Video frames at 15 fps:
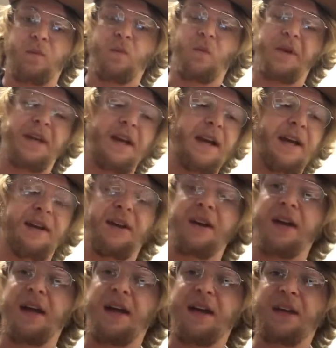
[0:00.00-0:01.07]
We had our
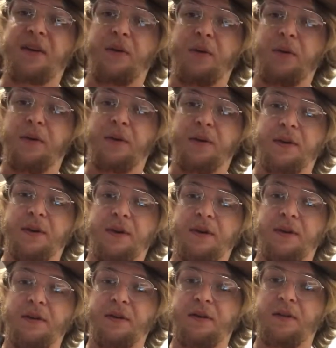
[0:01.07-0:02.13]
A chord
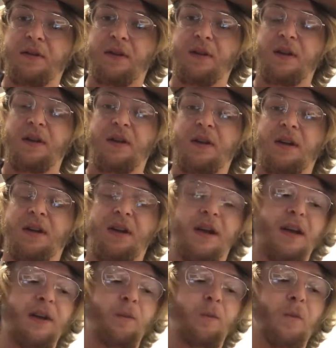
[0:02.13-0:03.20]

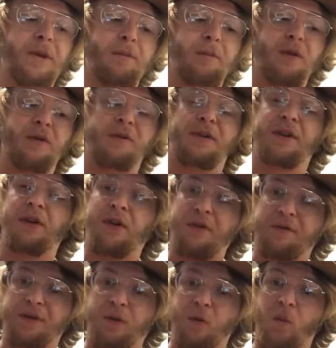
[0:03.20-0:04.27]
and we moved it
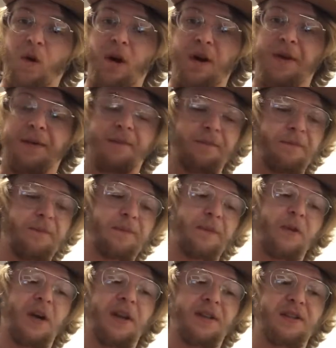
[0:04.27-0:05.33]
over 1,
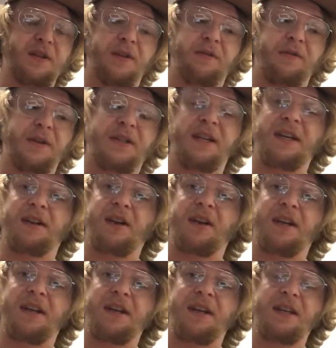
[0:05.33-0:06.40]
right? So if we take
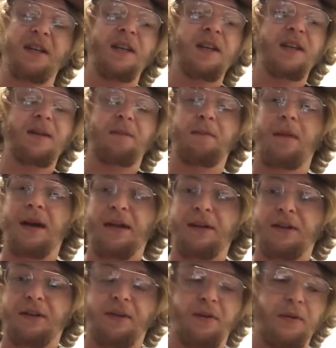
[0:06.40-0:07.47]
our E
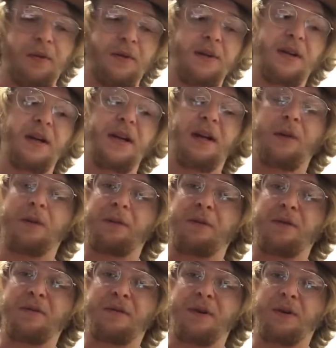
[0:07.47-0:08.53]
minor chord and we
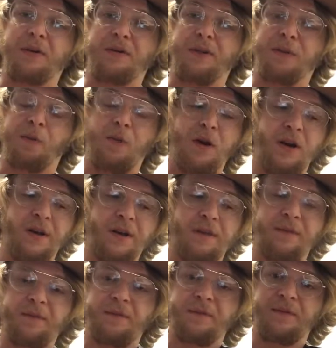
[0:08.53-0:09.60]
move it over
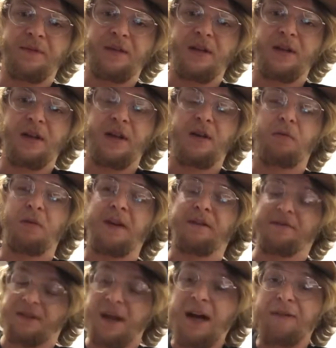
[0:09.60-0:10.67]
1, we
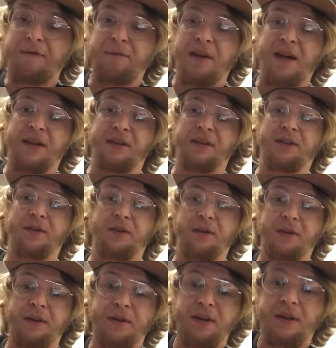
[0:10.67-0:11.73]
have an F minor
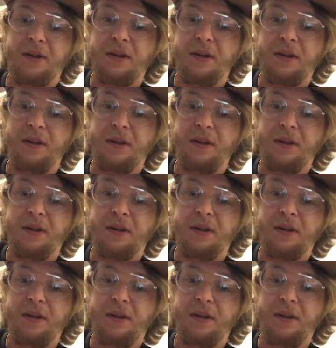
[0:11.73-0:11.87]
chord,